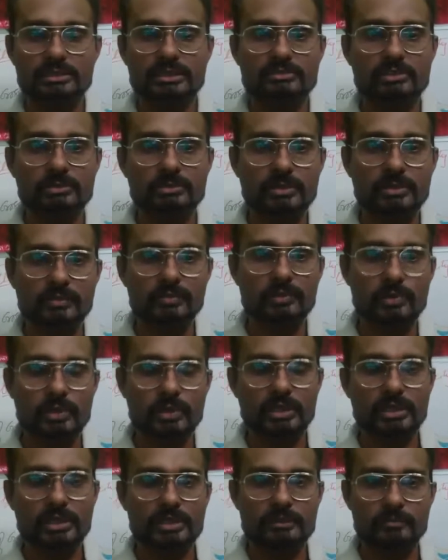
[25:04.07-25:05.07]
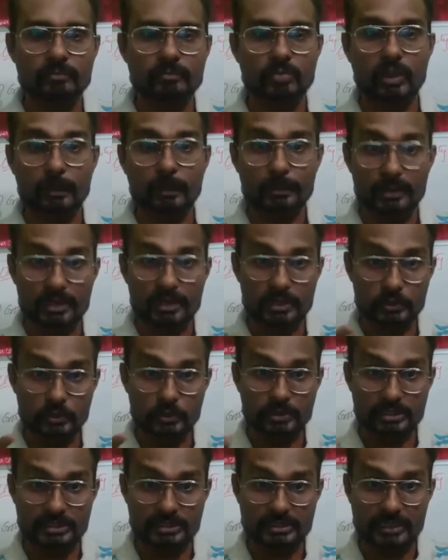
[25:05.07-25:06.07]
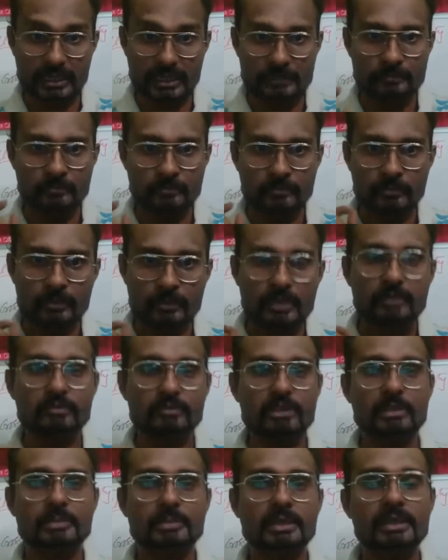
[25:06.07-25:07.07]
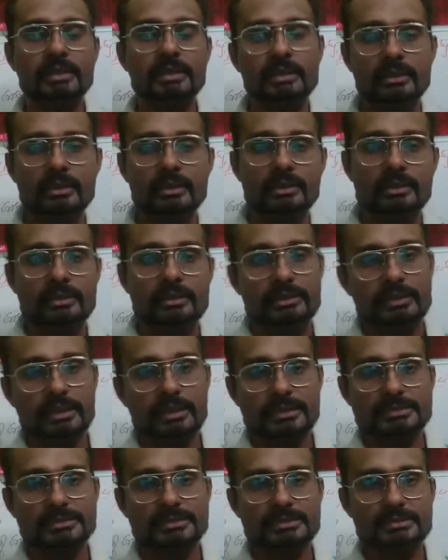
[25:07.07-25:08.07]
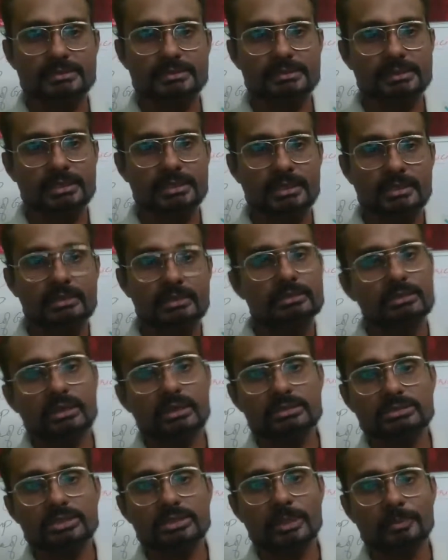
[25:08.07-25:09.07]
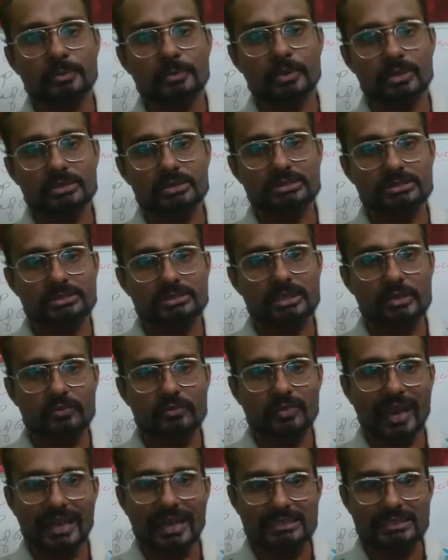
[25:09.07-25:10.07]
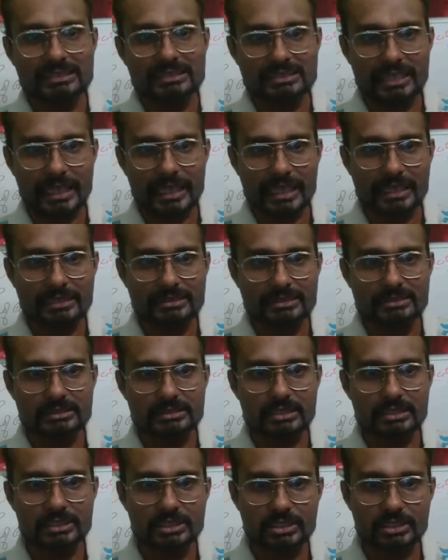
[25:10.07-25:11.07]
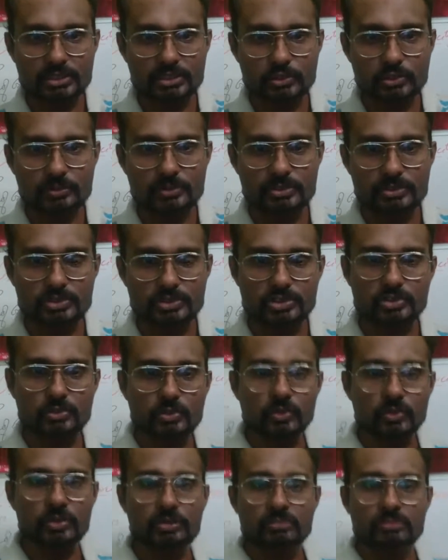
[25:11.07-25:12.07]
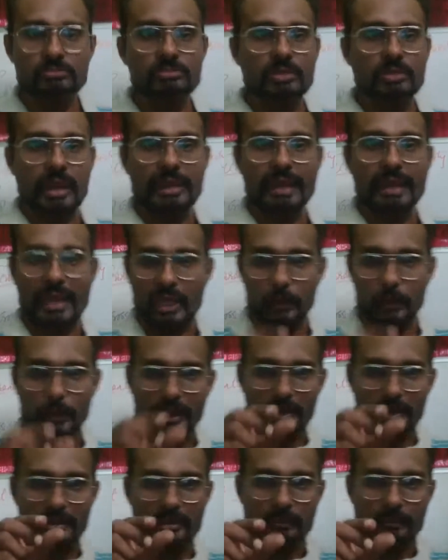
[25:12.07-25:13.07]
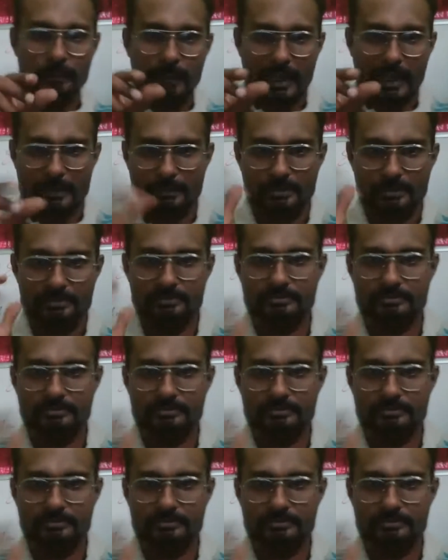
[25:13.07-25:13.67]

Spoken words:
that will be flowing per unit time will be less. Now suppose if I change the tube to an aquarium pipe,